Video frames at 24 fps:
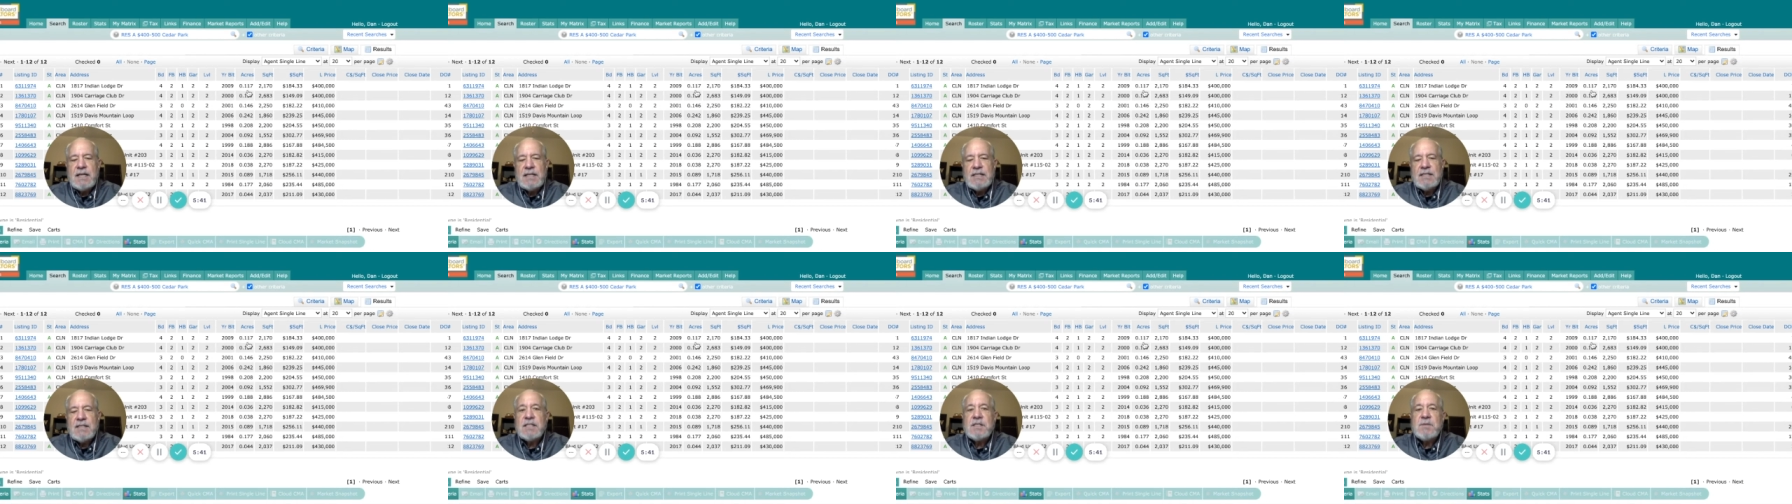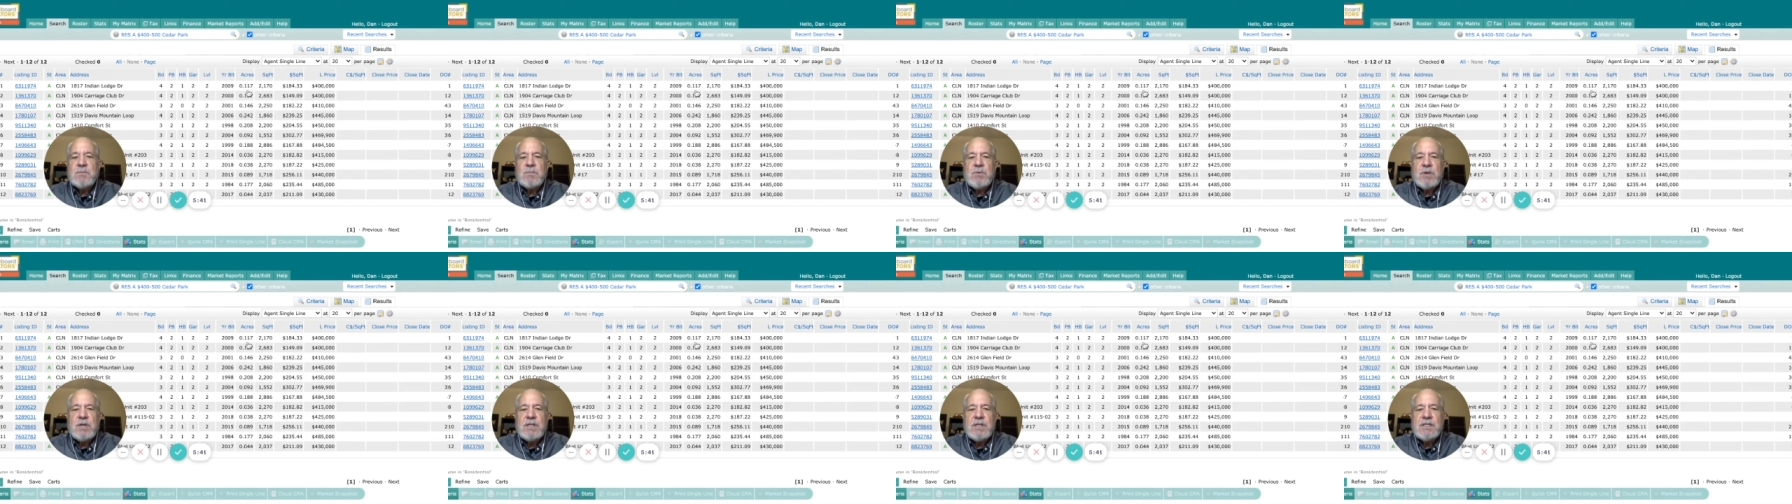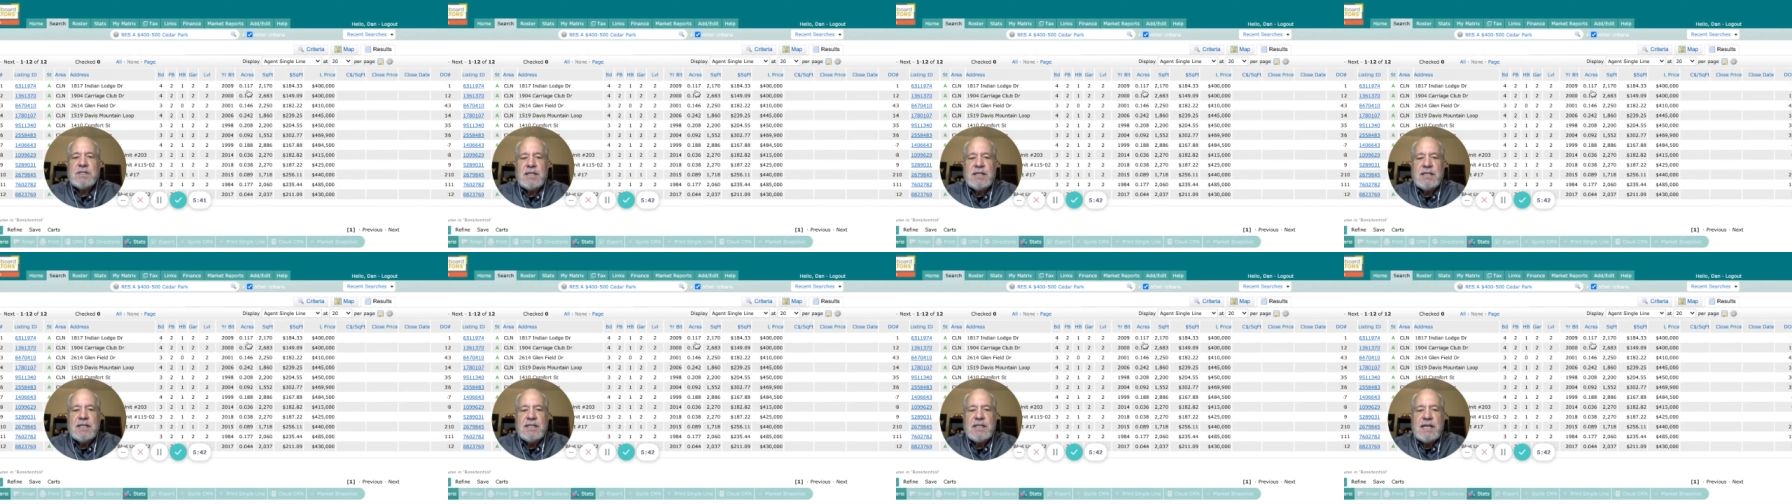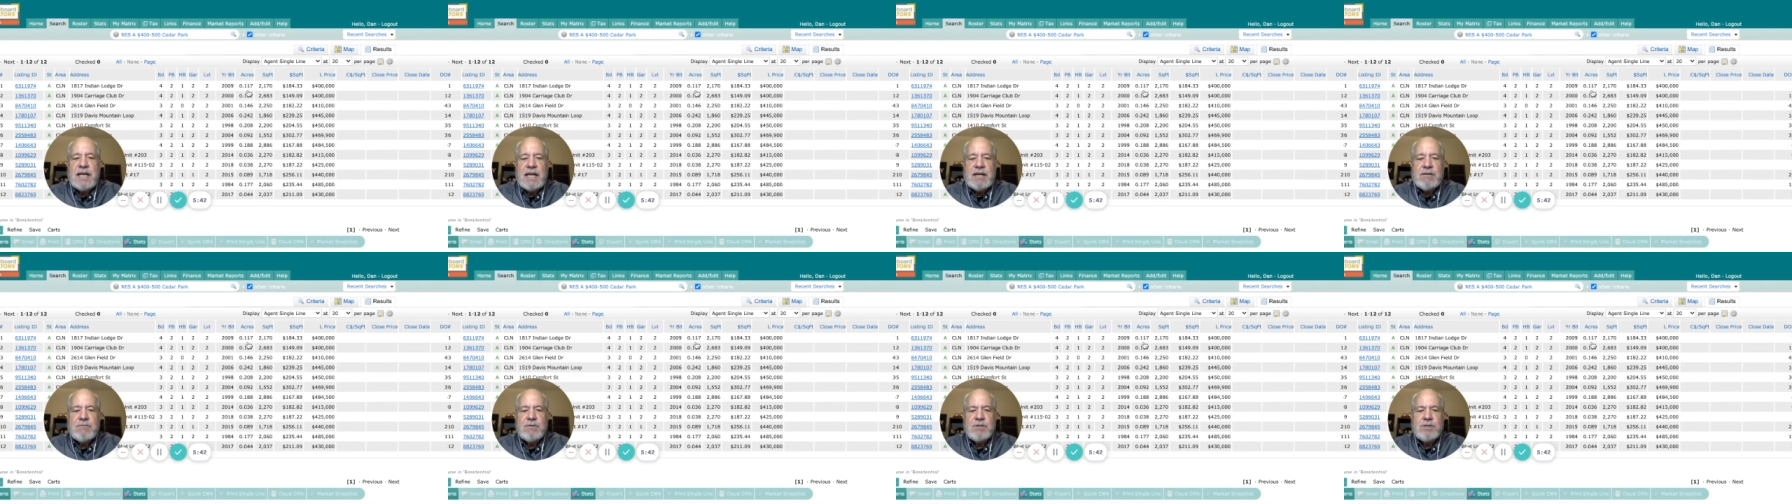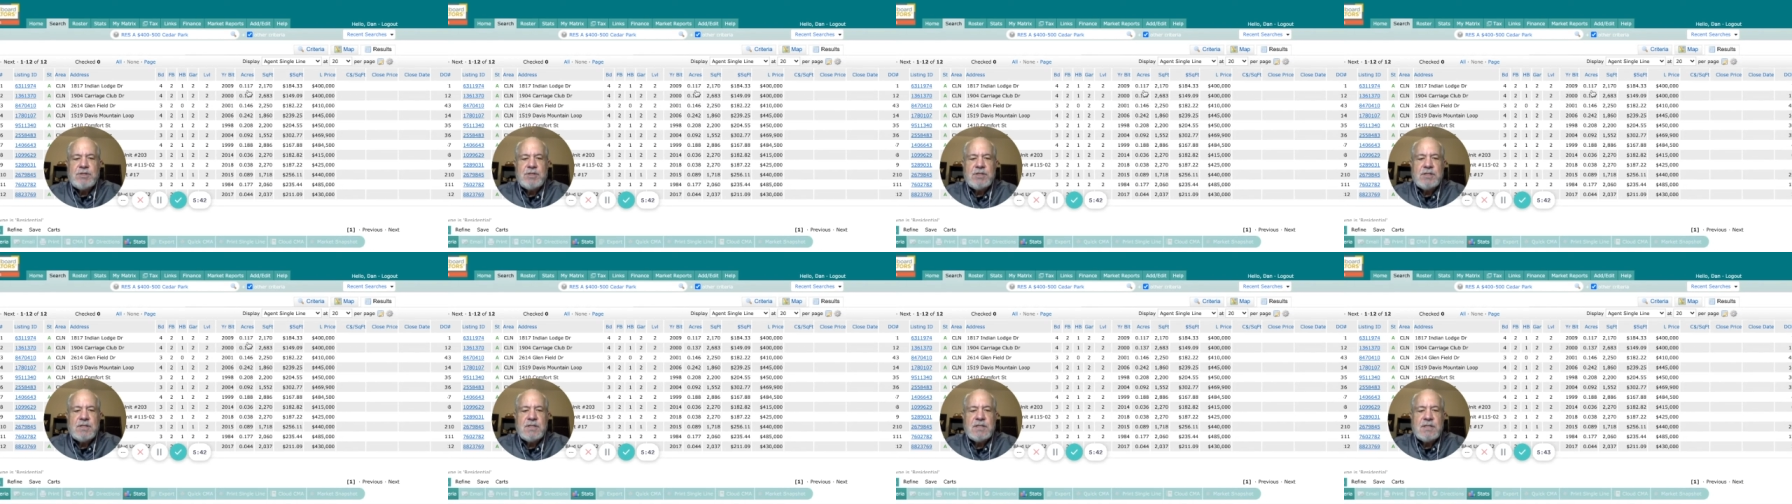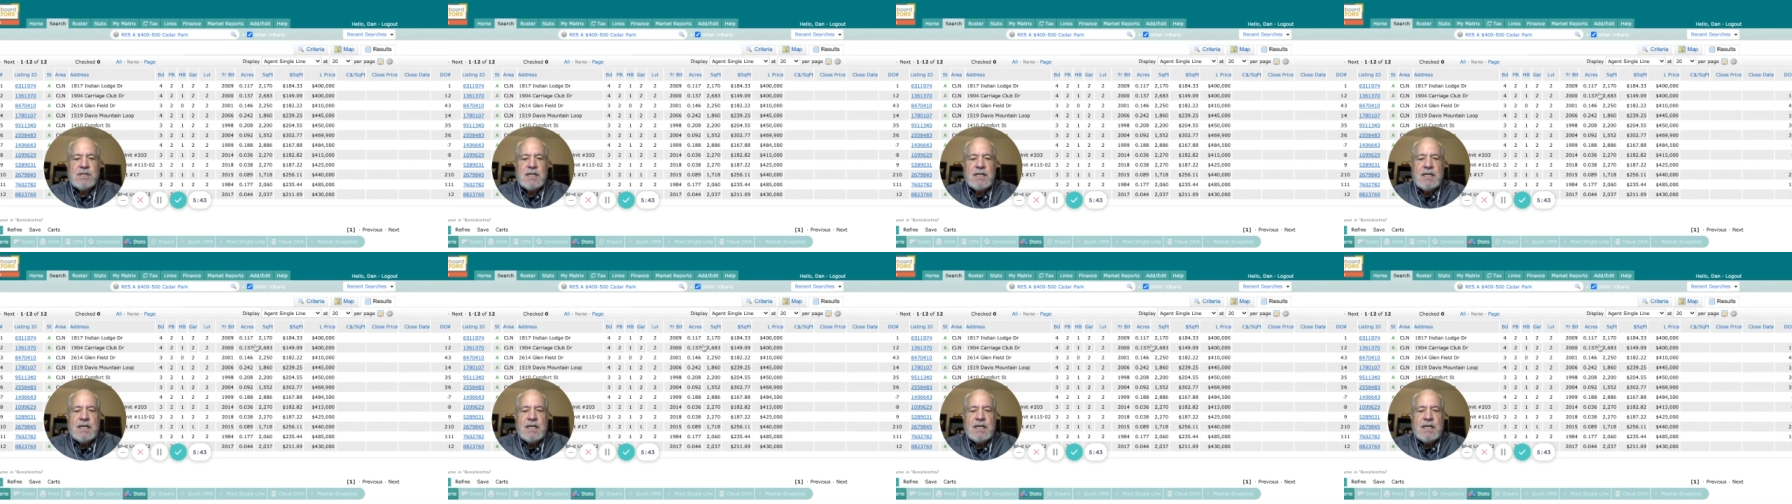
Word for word: as expressed in acreages,